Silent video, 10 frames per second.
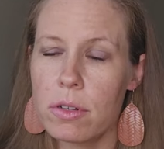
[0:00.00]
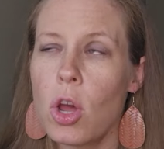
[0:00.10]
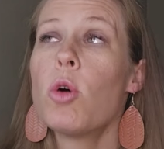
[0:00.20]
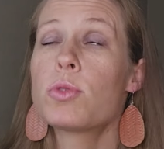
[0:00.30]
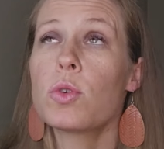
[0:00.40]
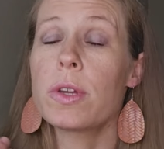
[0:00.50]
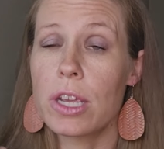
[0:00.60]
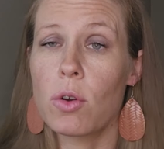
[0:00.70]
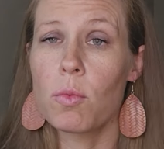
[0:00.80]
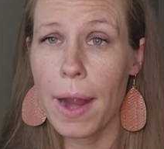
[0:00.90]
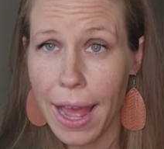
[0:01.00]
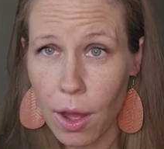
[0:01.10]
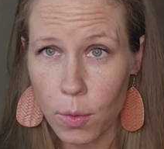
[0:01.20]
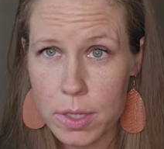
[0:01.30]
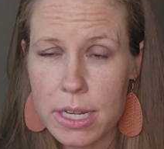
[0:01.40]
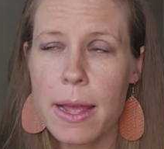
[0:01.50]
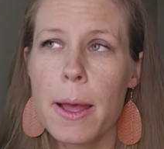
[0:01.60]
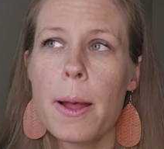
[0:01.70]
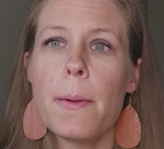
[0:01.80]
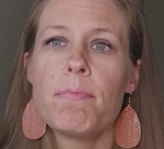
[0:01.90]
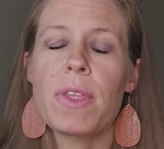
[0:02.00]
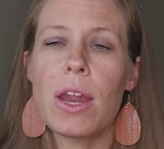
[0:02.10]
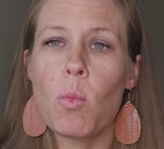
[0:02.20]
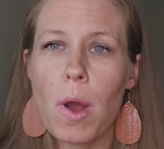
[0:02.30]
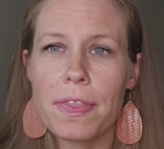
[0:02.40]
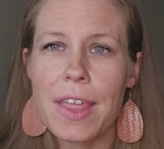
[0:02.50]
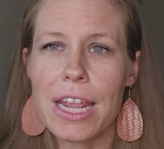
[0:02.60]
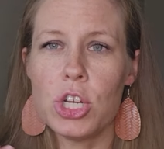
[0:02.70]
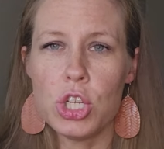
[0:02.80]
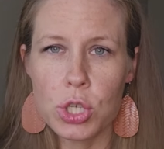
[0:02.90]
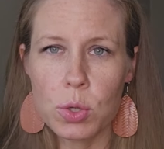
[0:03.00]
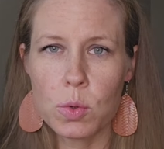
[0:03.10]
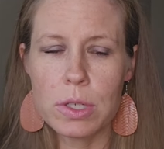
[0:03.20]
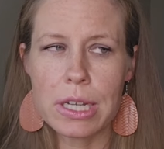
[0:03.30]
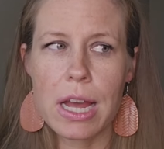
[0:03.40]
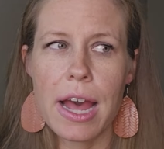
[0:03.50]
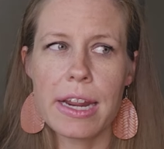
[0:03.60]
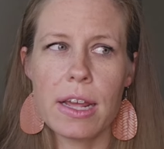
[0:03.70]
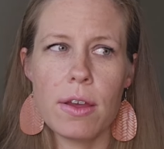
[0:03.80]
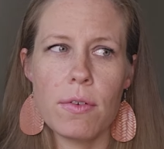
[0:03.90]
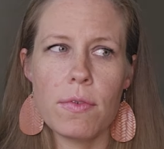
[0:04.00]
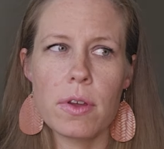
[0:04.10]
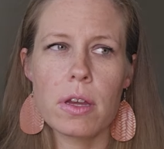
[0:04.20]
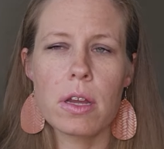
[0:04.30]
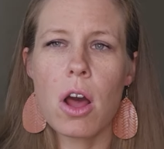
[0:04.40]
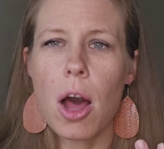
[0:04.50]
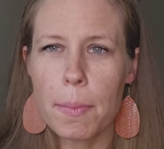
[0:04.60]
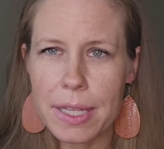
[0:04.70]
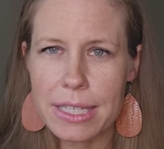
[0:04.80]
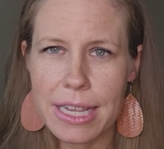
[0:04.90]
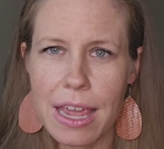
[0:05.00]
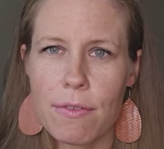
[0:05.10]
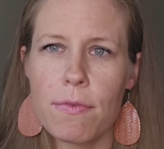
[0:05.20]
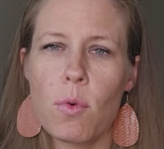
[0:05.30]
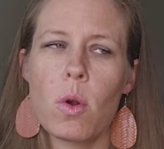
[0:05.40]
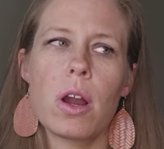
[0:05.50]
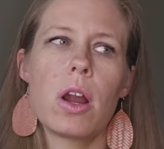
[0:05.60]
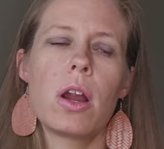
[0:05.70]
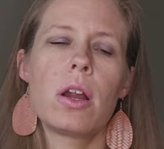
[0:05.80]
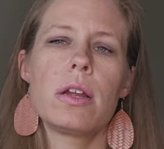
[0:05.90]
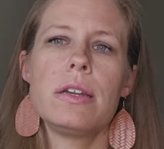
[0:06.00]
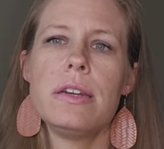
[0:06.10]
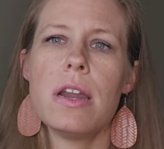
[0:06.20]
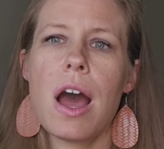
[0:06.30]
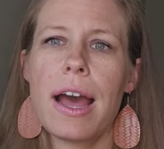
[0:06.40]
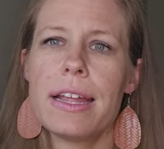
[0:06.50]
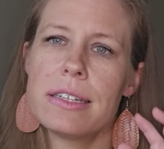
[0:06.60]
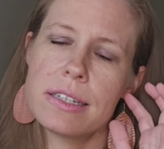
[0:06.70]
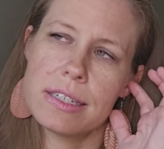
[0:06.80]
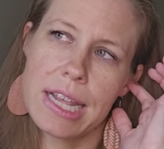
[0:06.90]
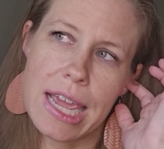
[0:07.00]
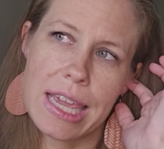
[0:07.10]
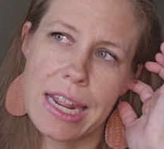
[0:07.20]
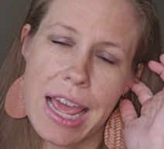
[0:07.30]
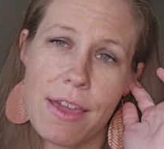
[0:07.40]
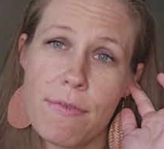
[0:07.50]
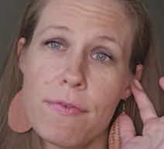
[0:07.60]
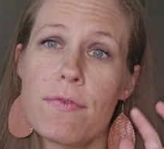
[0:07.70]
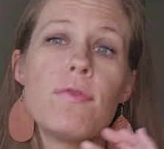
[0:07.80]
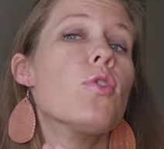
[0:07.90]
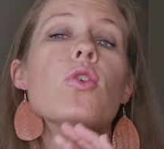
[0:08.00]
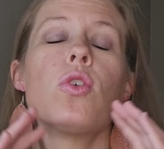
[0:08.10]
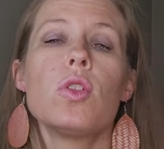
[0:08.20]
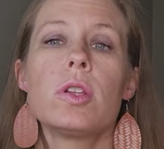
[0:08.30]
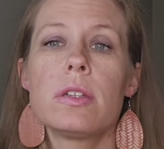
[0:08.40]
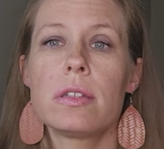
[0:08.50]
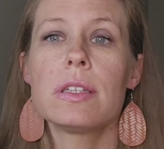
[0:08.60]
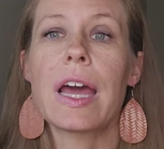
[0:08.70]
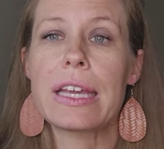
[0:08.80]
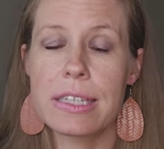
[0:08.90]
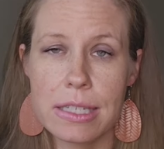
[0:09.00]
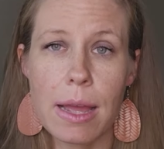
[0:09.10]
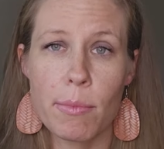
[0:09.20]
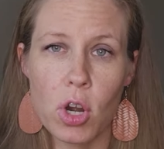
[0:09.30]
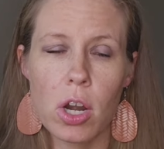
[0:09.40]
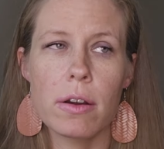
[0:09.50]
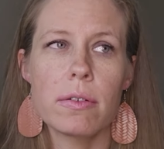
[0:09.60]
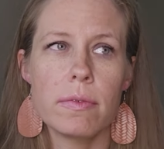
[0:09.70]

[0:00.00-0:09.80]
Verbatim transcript: homeschool year-round and what they do to kind of compensate for not taking a full like summer